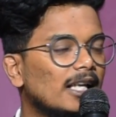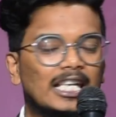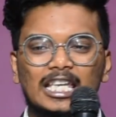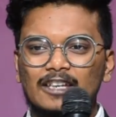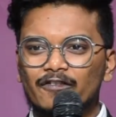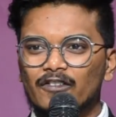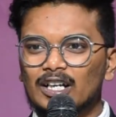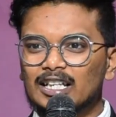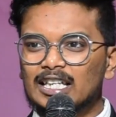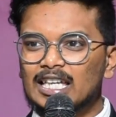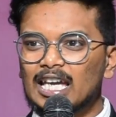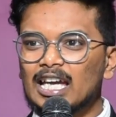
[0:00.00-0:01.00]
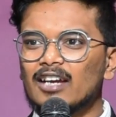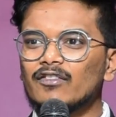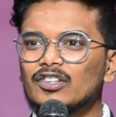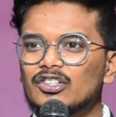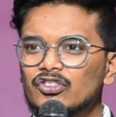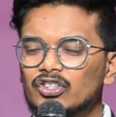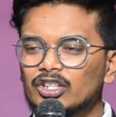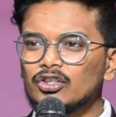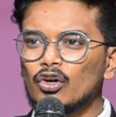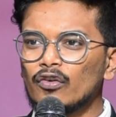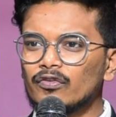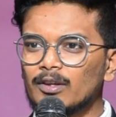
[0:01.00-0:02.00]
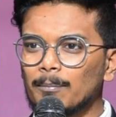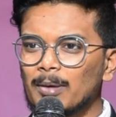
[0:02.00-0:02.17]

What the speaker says: He forgave the sin of the